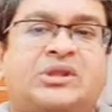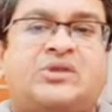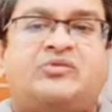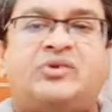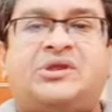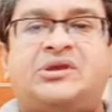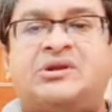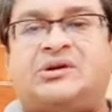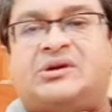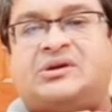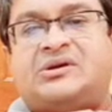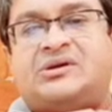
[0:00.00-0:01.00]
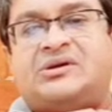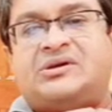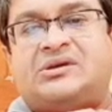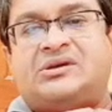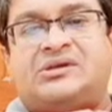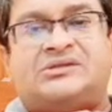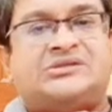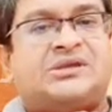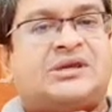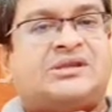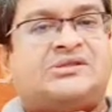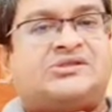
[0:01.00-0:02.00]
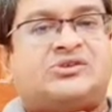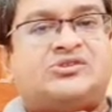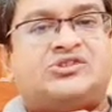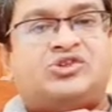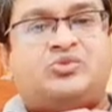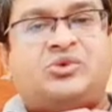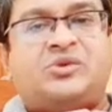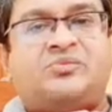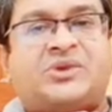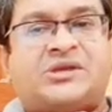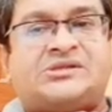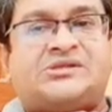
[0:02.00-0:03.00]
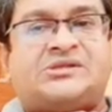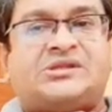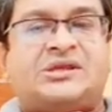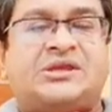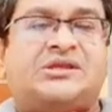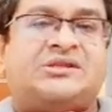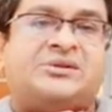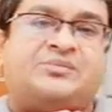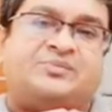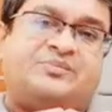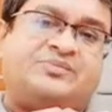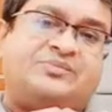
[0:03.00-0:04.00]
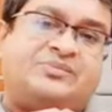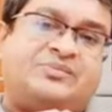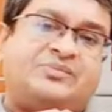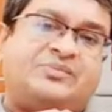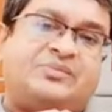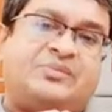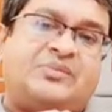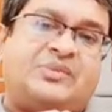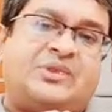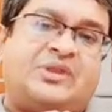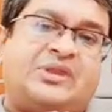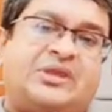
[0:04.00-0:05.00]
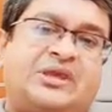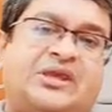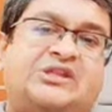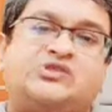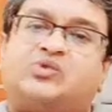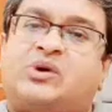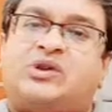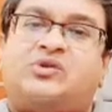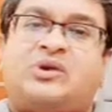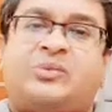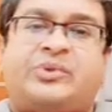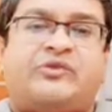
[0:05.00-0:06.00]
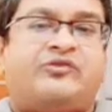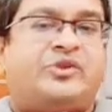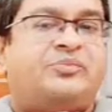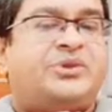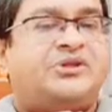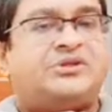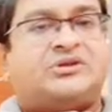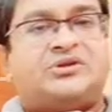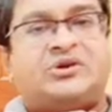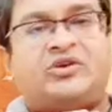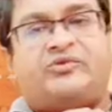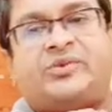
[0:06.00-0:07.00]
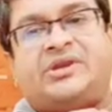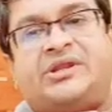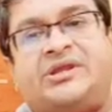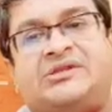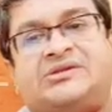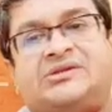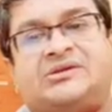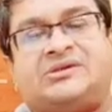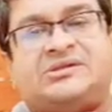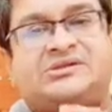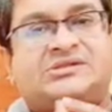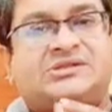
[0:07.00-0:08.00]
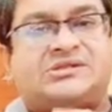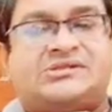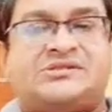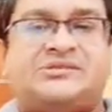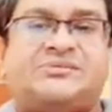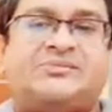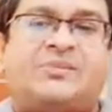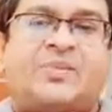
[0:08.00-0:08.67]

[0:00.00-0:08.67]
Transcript: that we hear is that his consuming passion ate him. It swallowed up every bit of my nature, he says.